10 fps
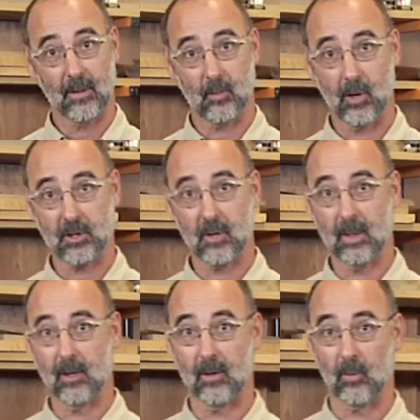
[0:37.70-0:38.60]
the moisture
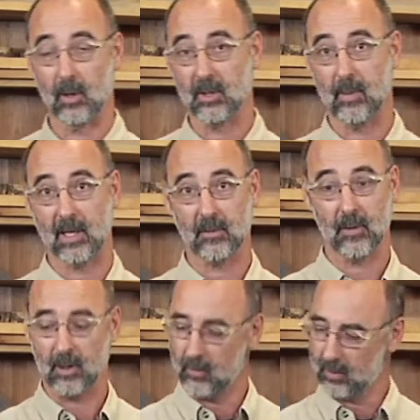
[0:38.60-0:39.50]
meter that works best for
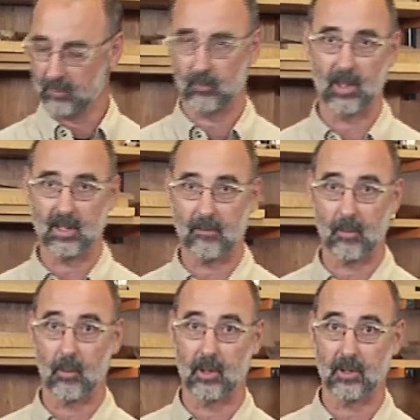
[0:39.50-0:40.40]
you and what
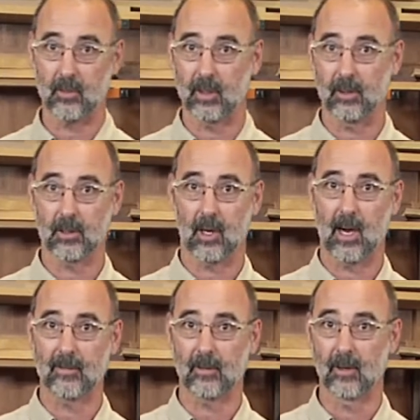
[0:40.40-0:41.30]
different moisture meters
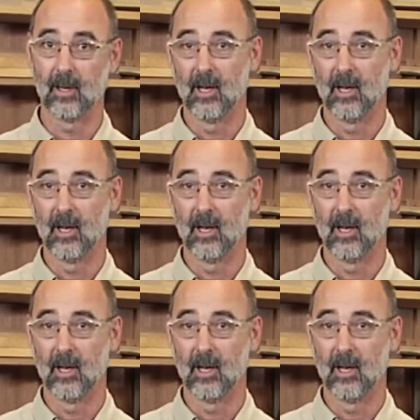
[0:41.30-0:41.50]
offer.